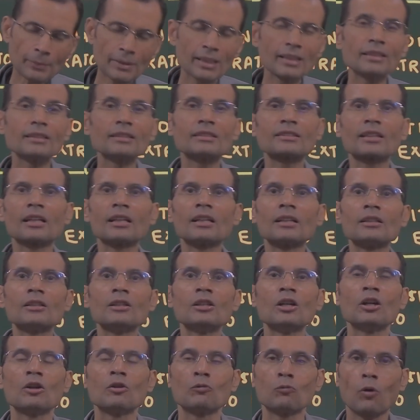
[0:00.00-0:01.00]
means
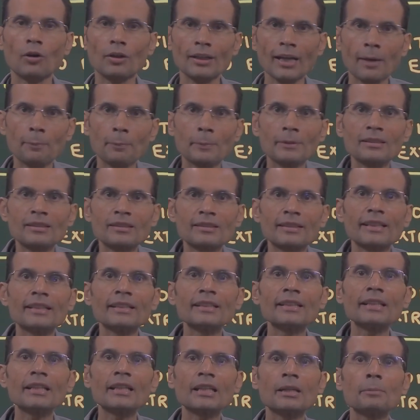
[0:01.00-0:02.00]
what happens
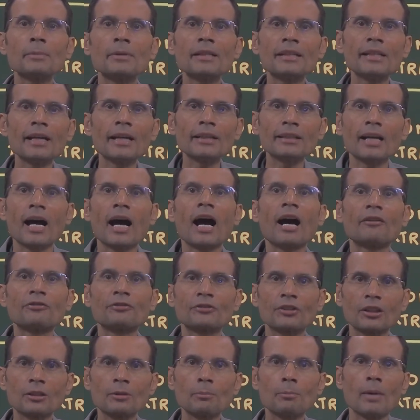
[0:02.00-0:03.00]
in the immediate
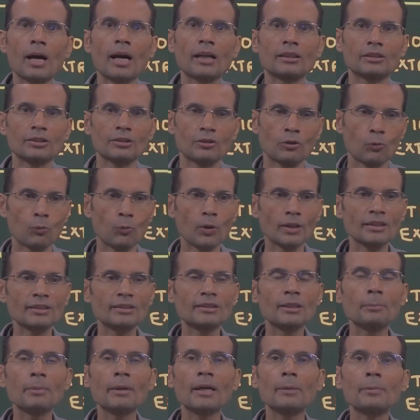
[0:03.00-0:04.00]
aftermath.
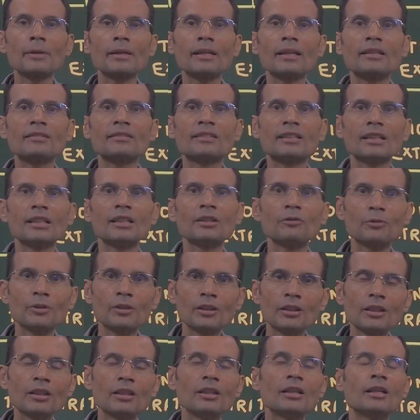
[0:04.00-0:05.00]
Once the baby is
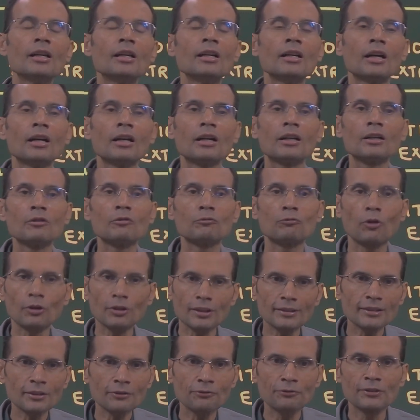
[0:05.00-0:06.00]
delivered,
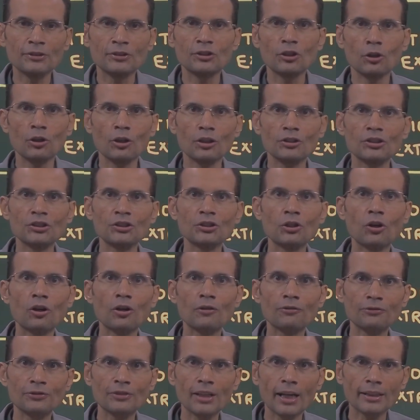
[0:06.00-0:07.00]
what is the physiology
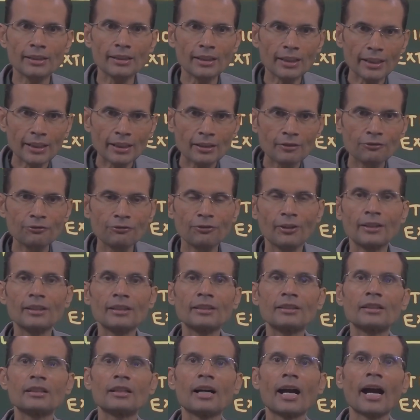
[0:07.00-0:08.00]
of that
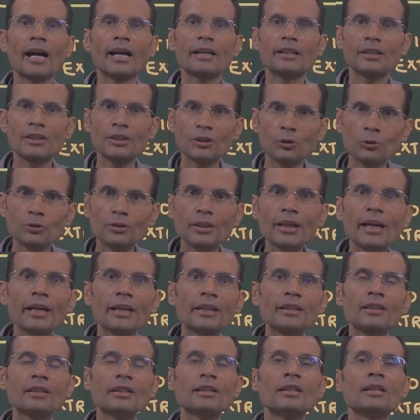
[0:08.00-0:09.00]
infant and
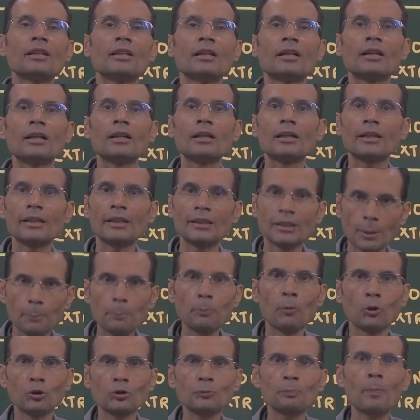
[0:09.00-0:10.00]
neonate in
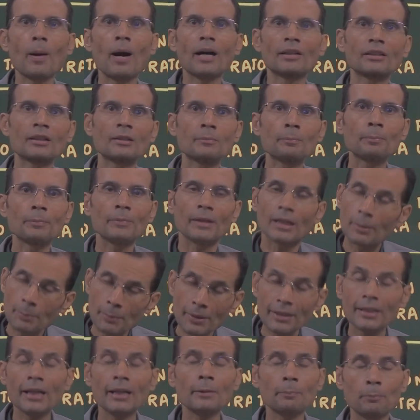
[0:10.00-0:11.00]
the
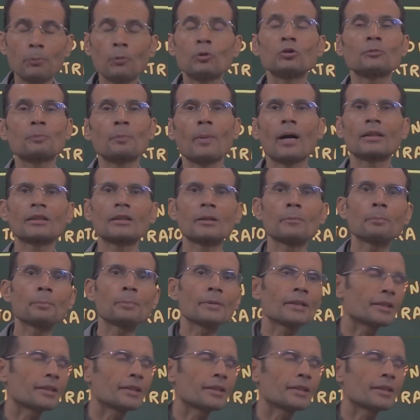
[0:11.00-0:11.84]
immediate postpartum